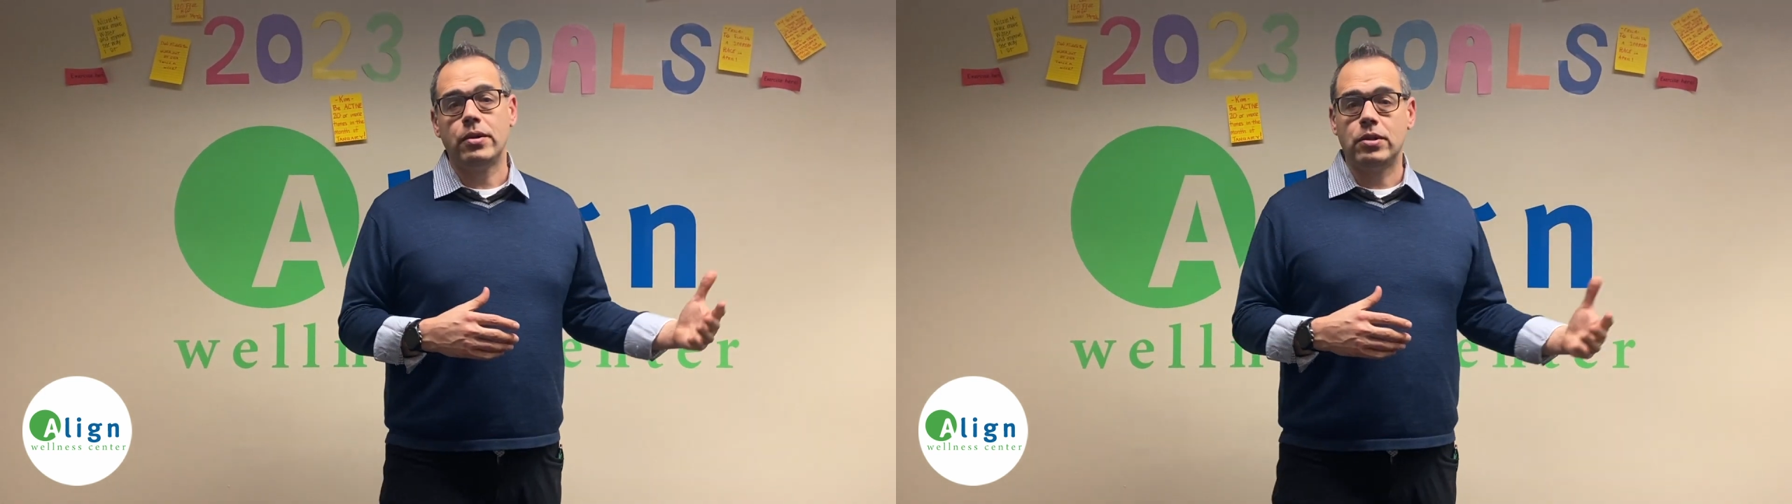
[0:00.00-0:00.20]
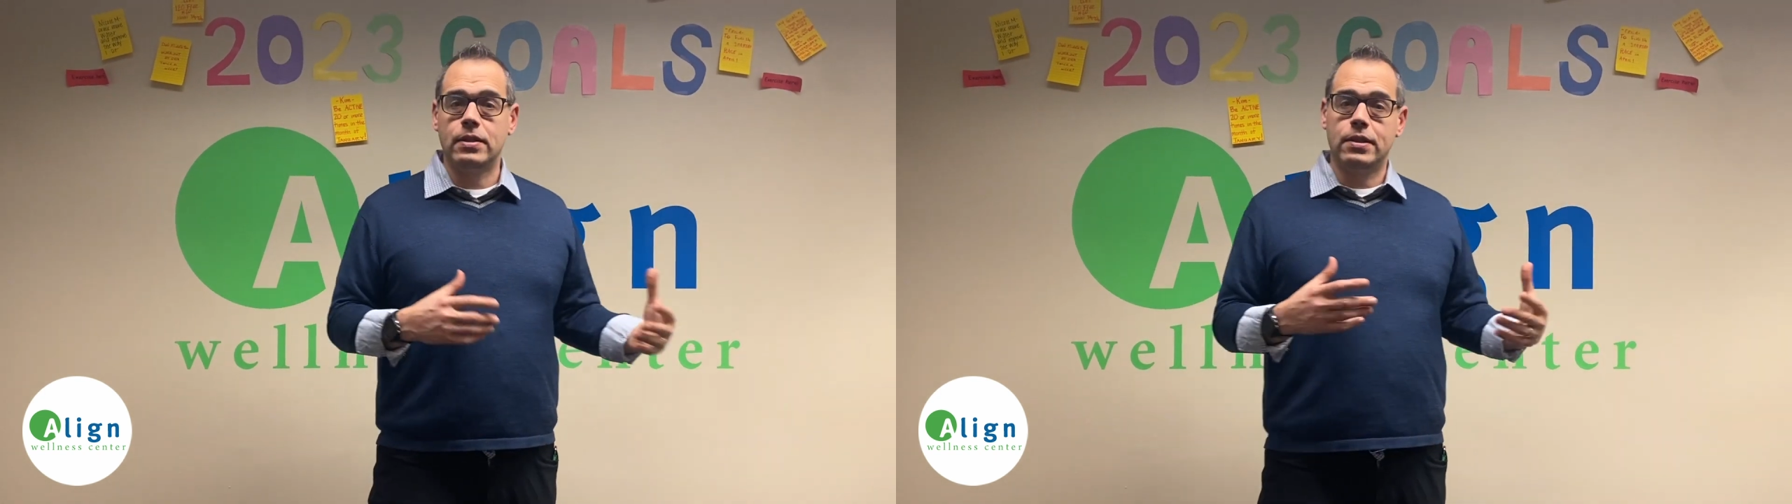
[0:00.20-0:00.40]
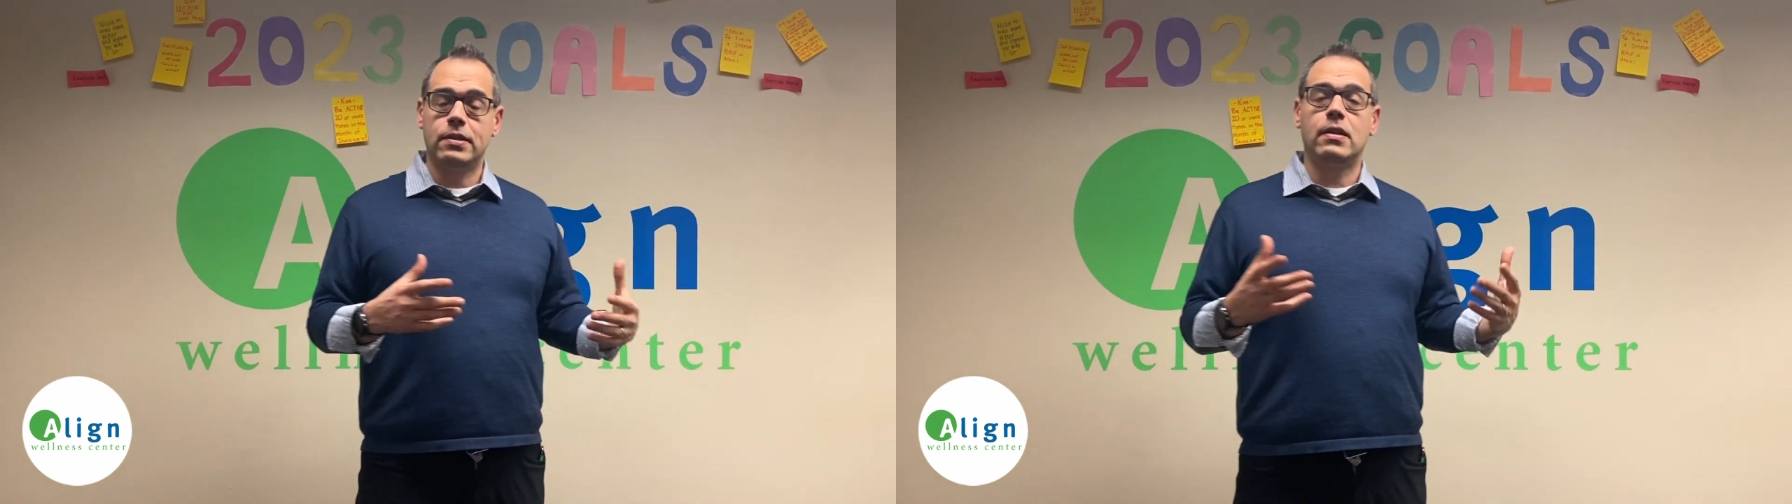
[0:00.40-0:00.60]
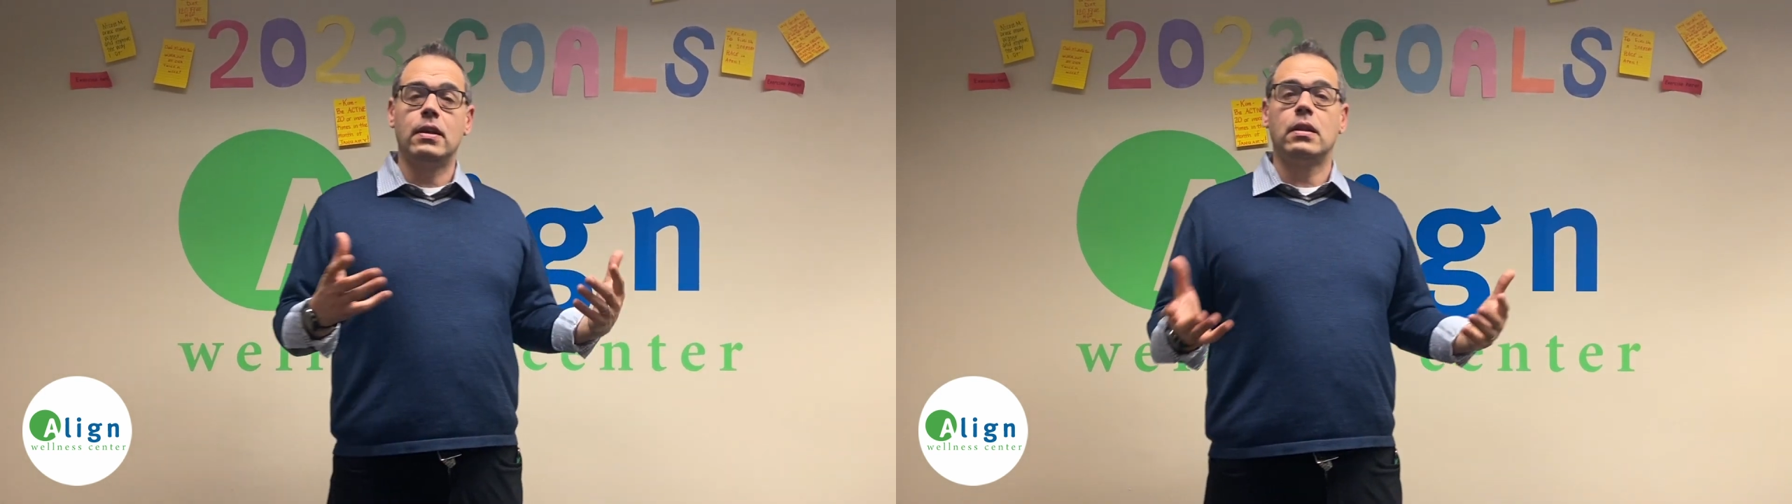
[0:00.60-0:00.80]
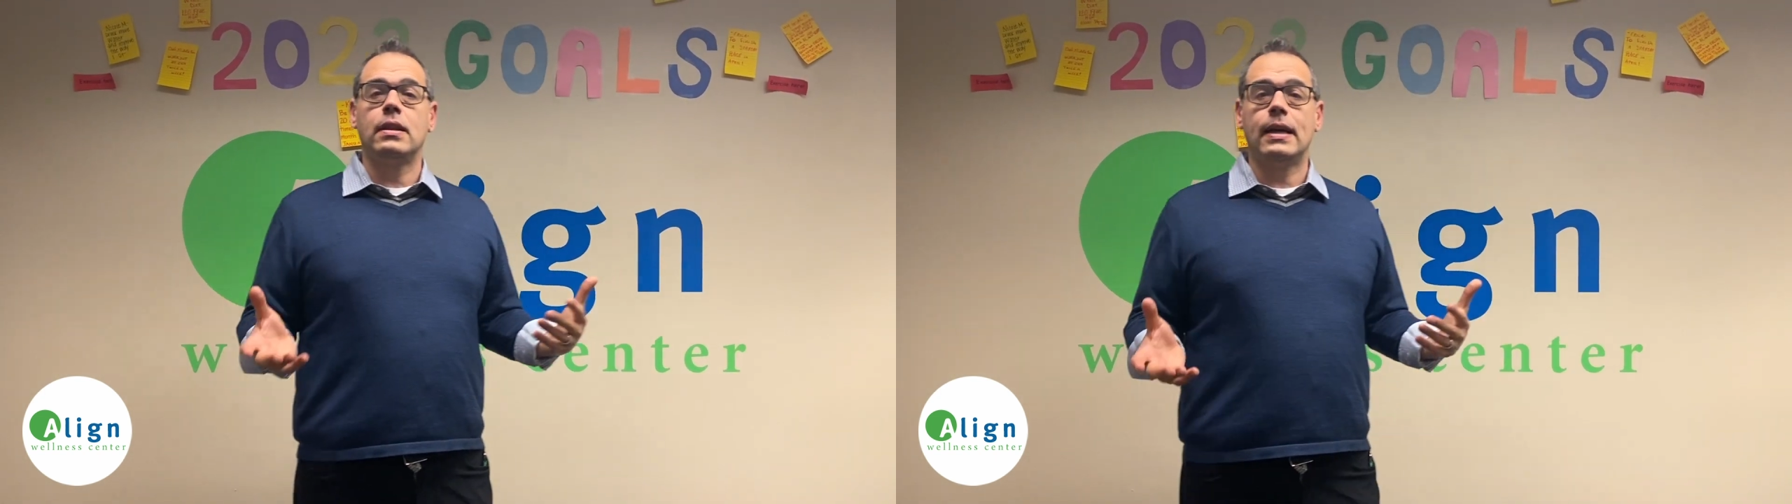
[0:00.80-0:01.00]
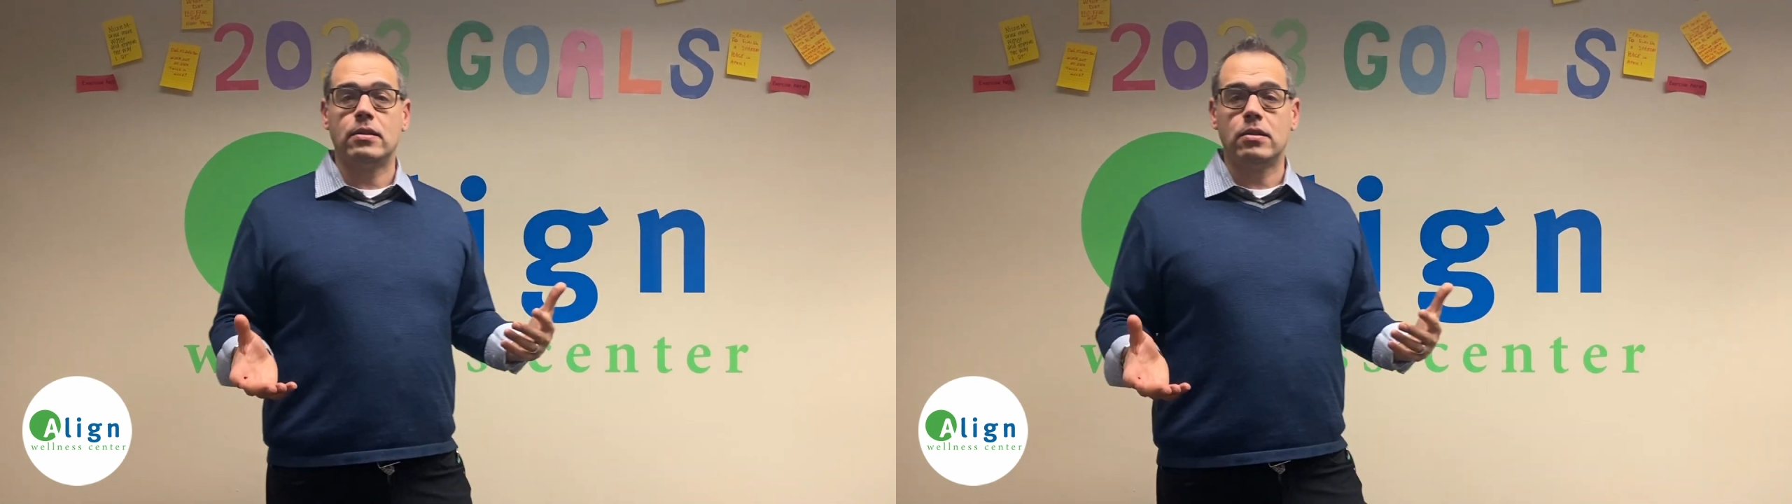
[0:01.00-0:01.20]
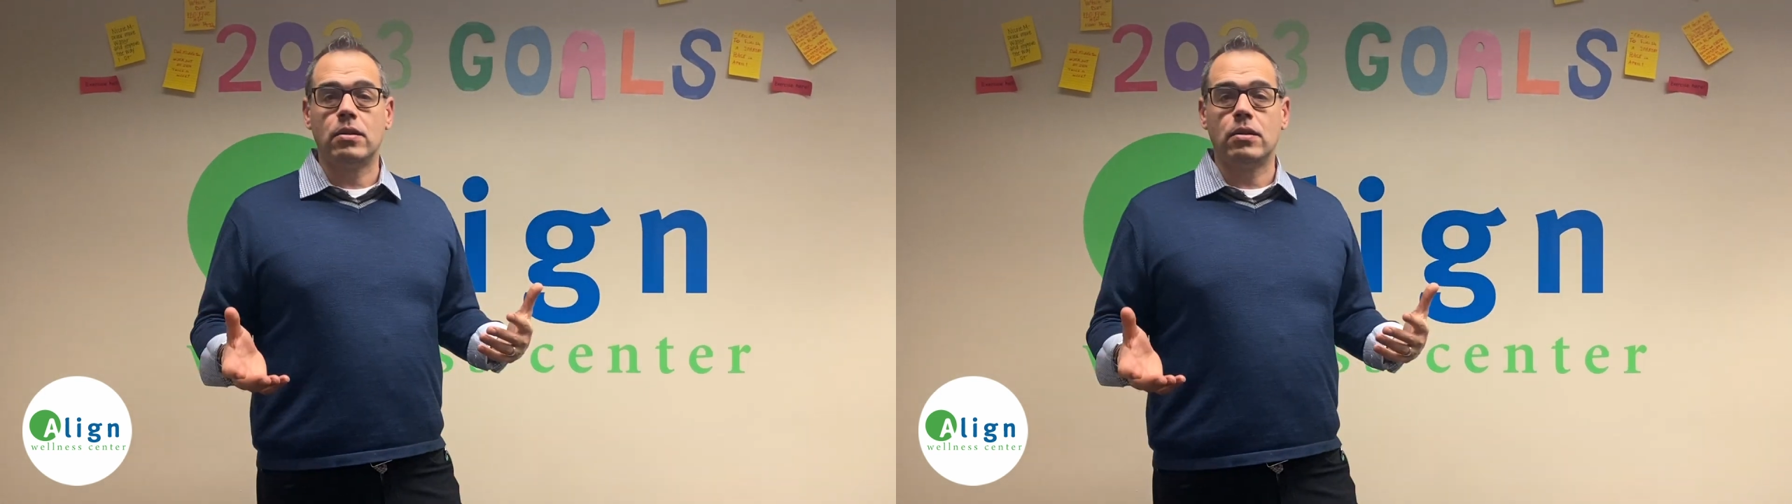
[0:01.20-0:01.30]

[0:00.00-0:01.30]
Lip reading: or do you just think that that's a